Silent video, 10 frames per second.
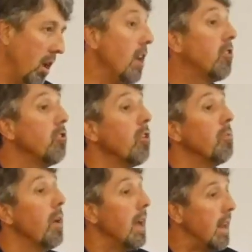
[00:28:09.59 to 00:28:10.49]
It is a,
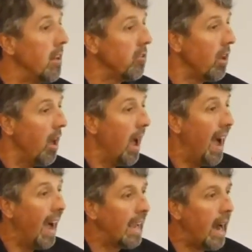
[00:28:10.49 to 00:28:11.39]
it is
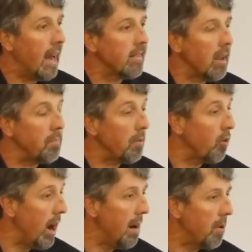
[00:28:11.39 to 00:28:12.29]
a concept of
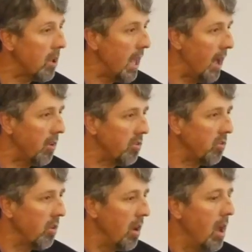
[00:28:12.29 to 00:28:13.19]
grammar, yes,